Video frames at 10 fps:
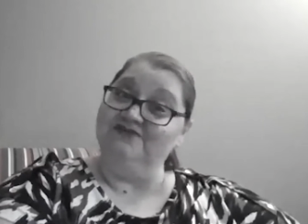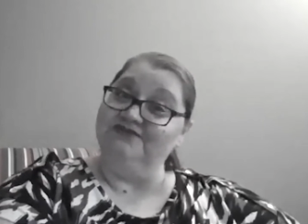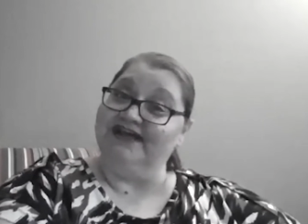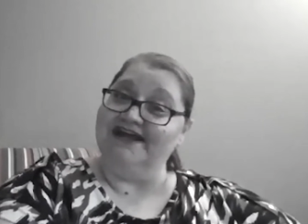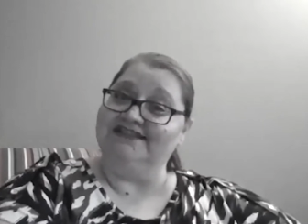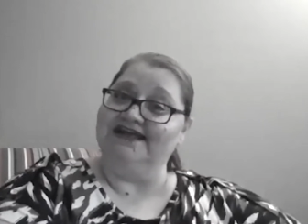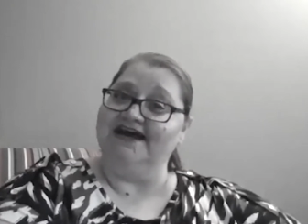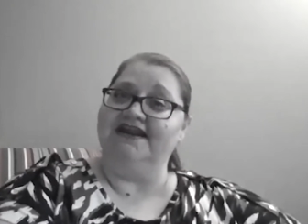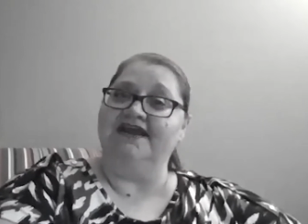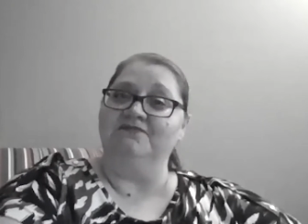field like
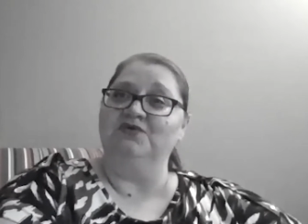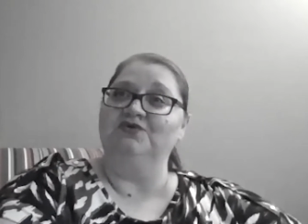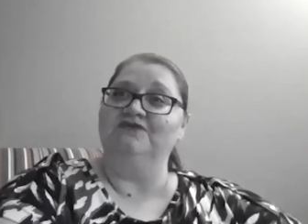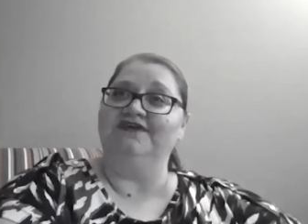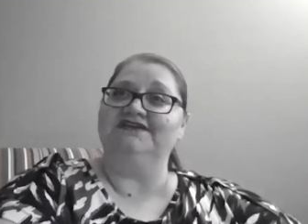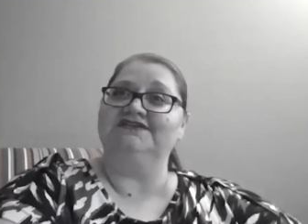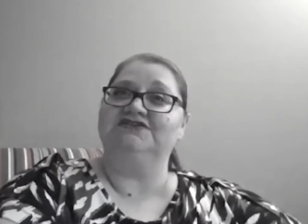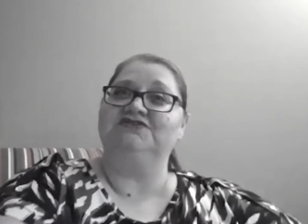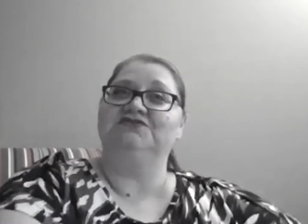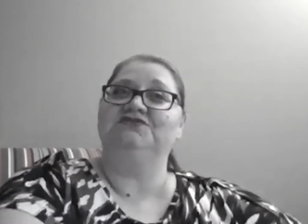that and move
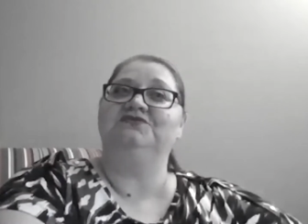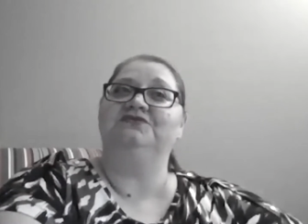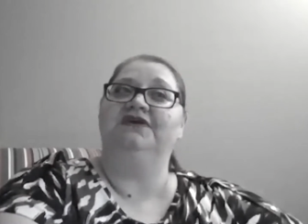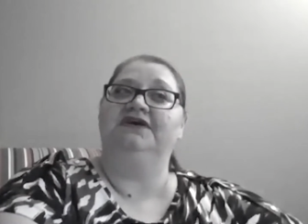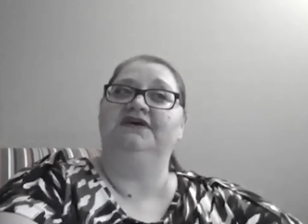into